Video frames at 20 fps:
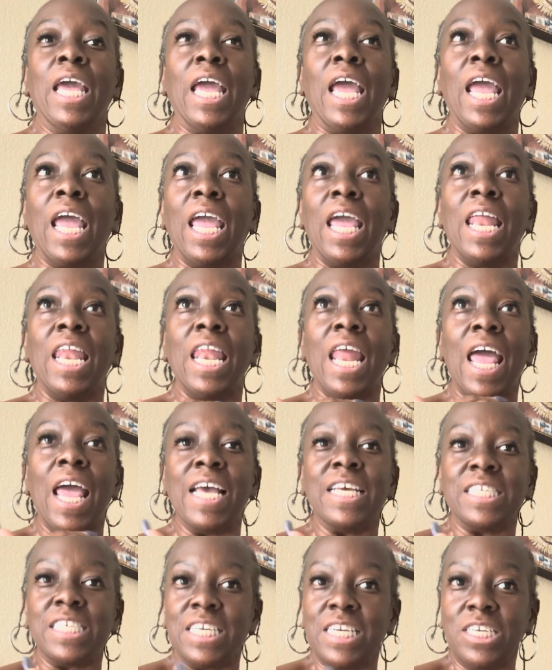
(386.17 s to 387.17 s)
And
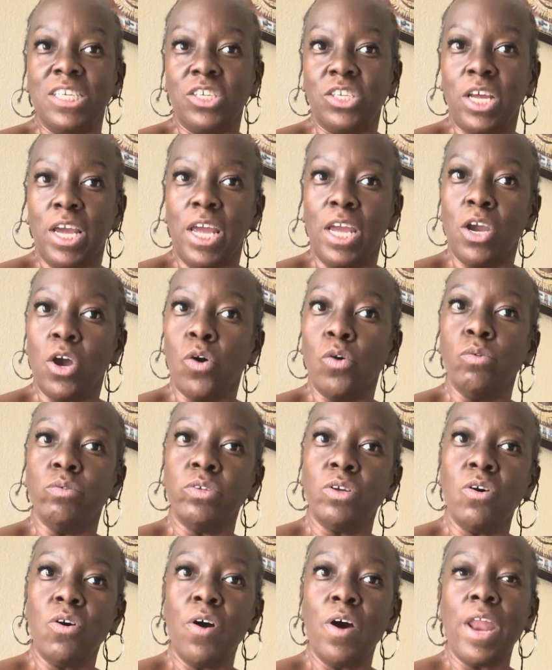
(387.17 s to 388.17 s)
as each day goes
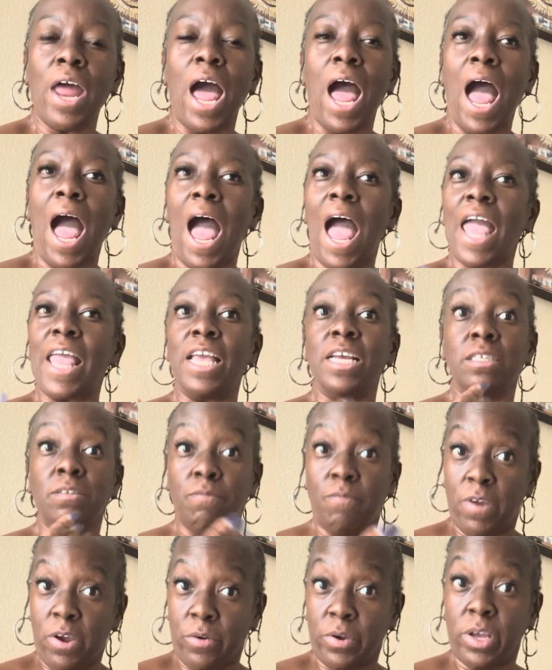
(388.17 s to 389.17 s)
on, it's
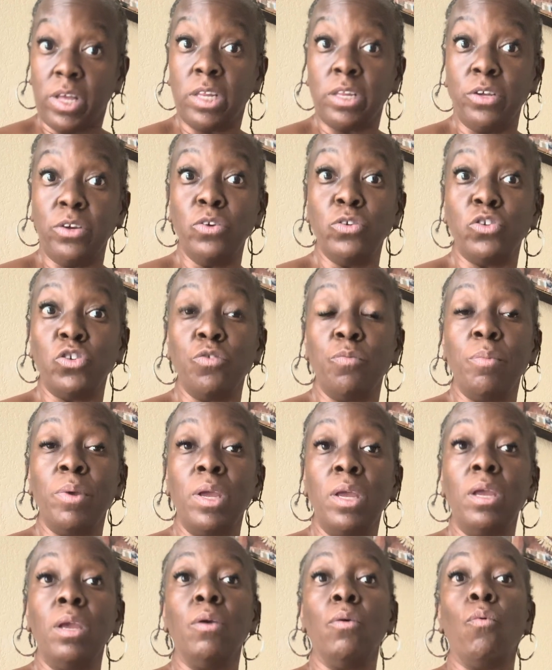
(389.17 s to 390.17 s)
very clear to
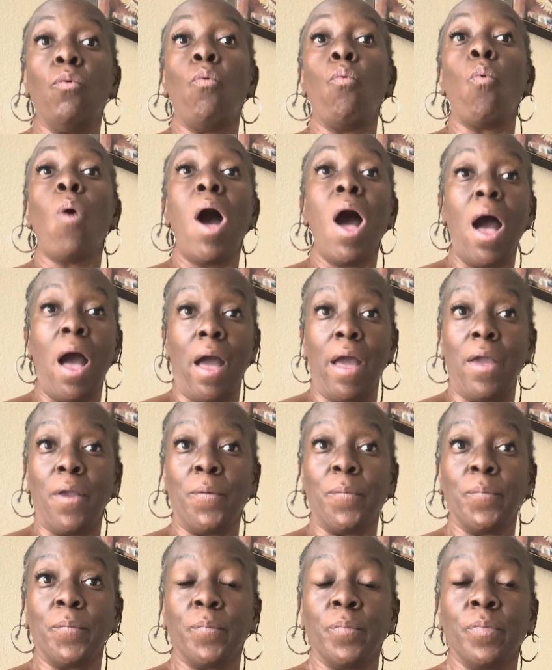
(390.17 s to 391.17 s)
me why.
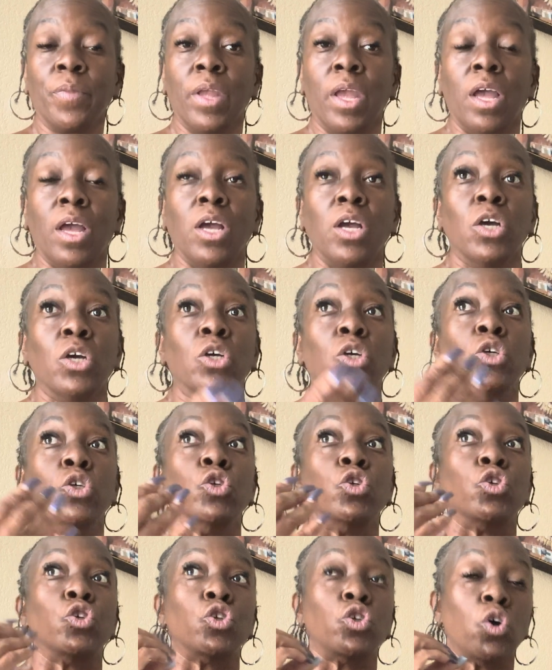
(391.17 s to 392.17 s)

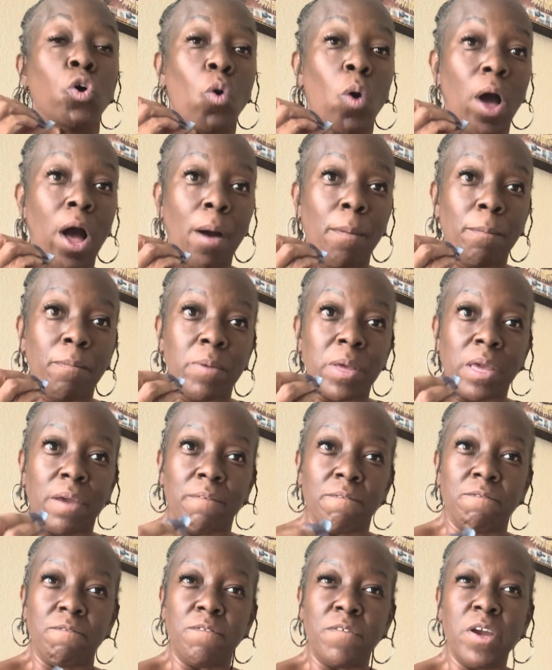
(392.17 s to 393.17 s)
So I'm being
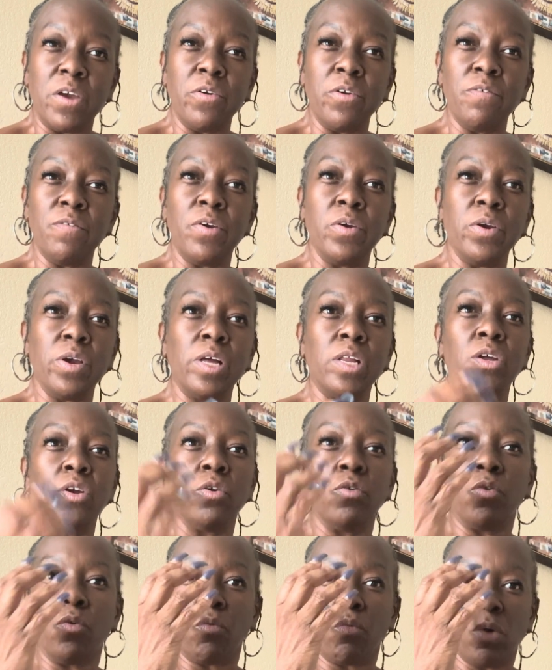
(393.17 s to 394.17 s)
very, very clear.
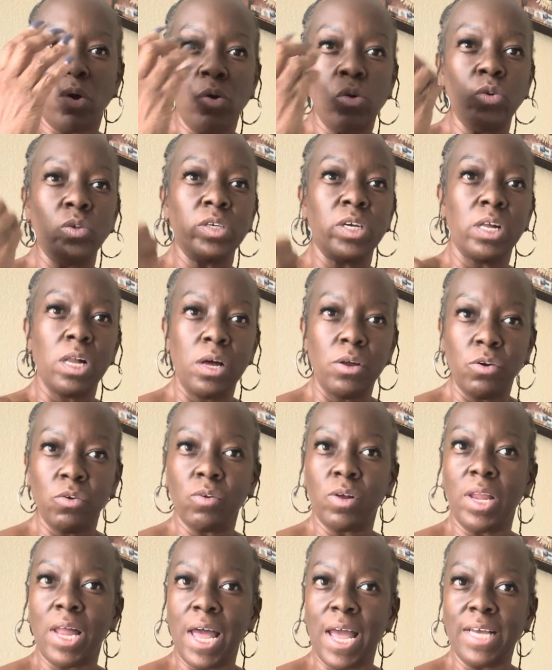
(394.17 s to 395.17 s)
The rose colored
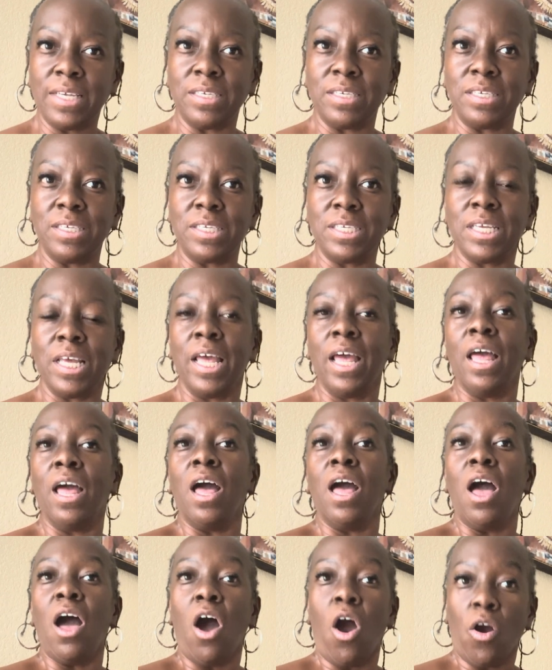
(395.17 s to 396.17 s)
glasses
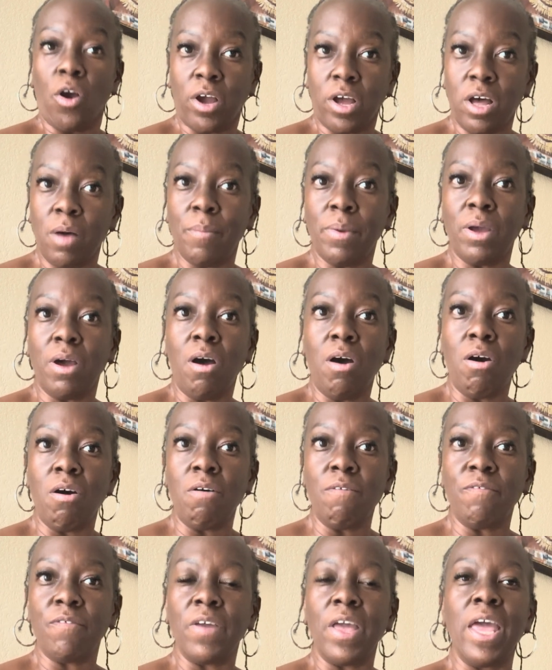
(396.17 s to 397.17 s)
are coming
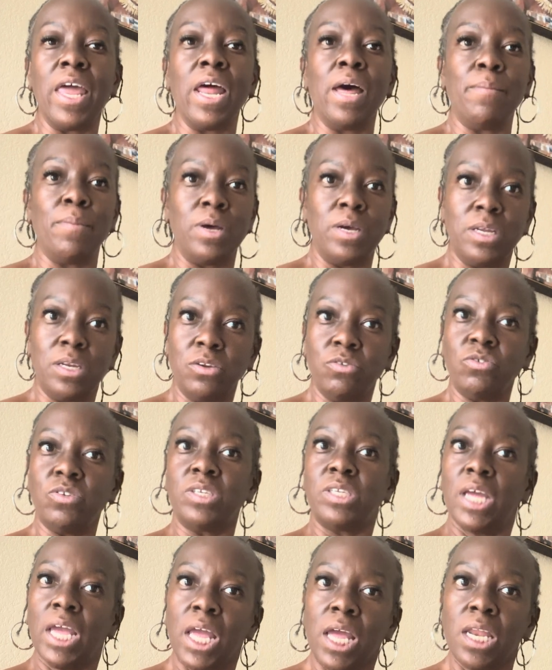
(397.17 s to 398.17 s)
off, and I'm
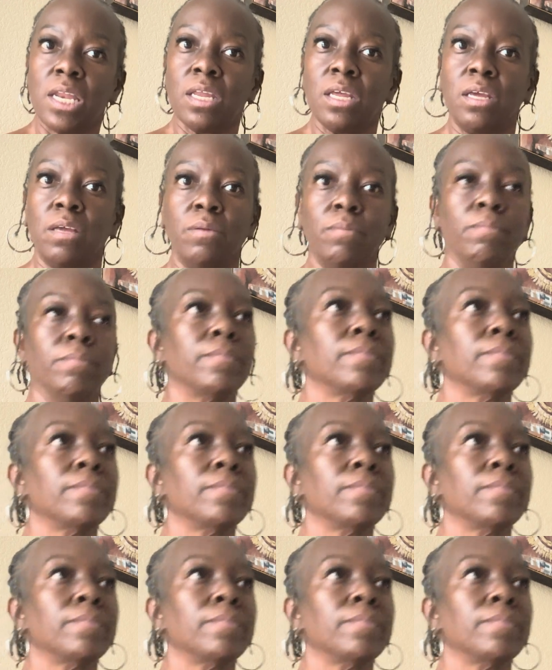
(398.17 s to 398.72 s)
understanding